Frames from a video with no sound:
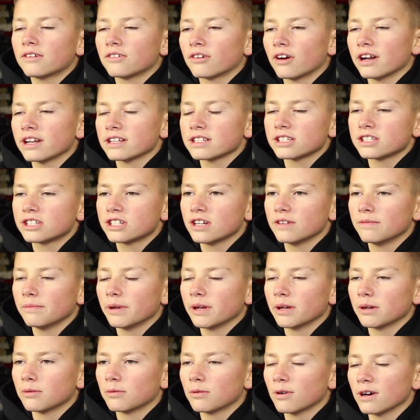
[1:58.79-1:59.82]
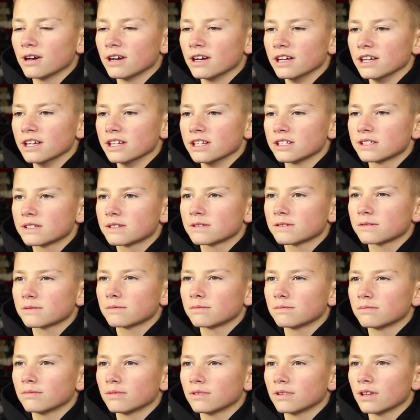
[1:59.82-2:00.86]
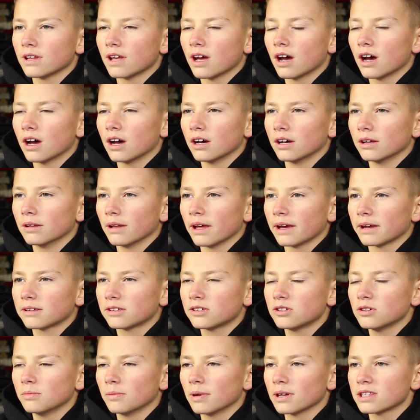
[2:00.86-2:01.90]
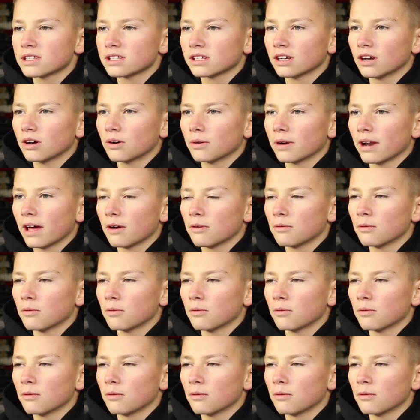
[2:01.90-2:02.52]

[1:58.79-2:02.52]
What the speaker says: greatest achievement was 2 months ago when I